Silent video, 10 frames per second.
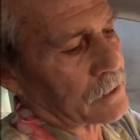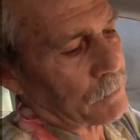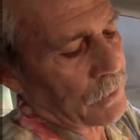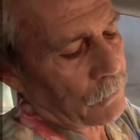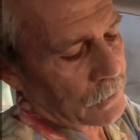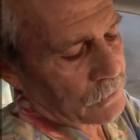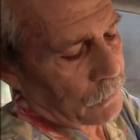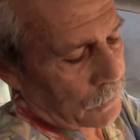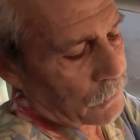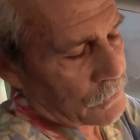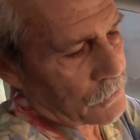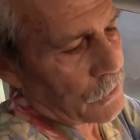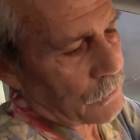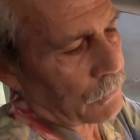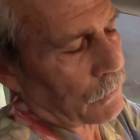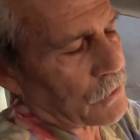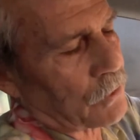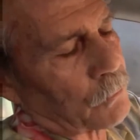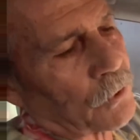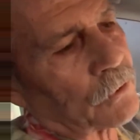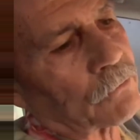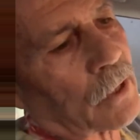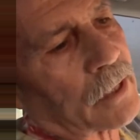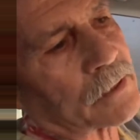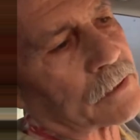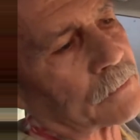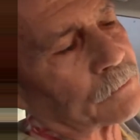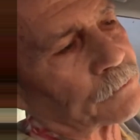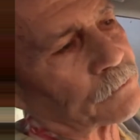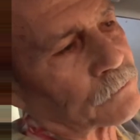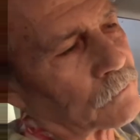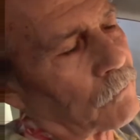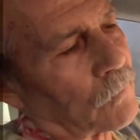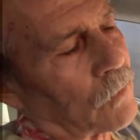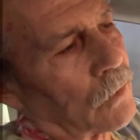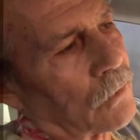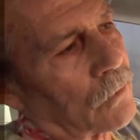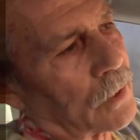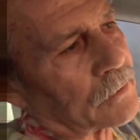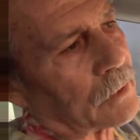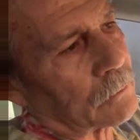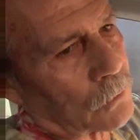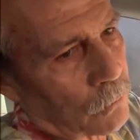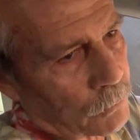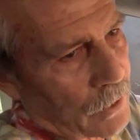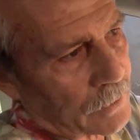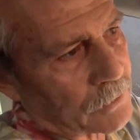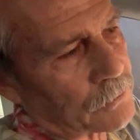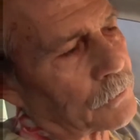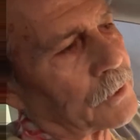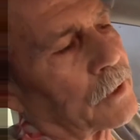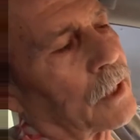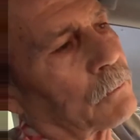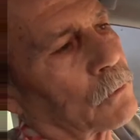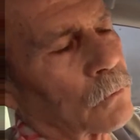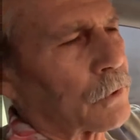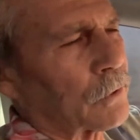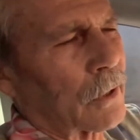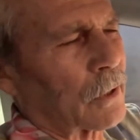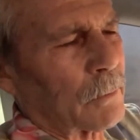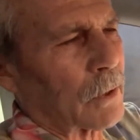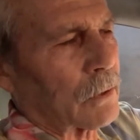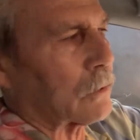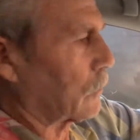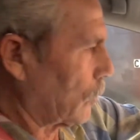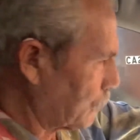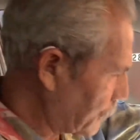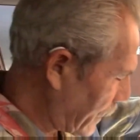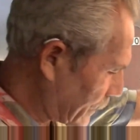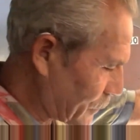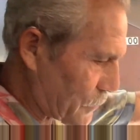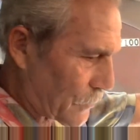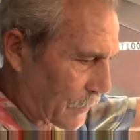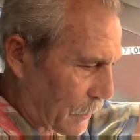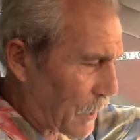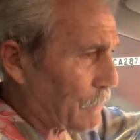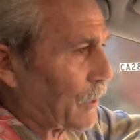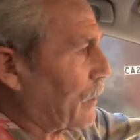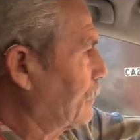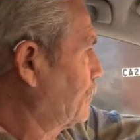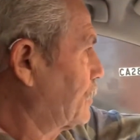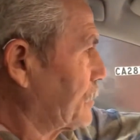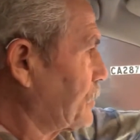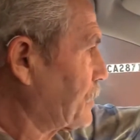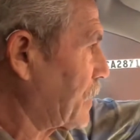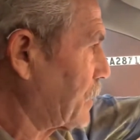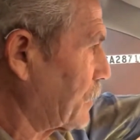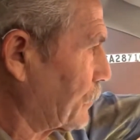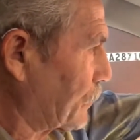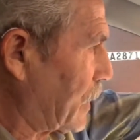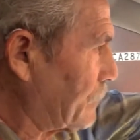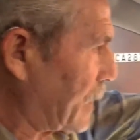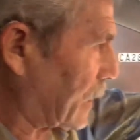ask me, what's a good secret? What's some good advice? And, you know, I tell them, go practice with the camera. What are you talking about? Go practice with the camera. How long does it take you to frame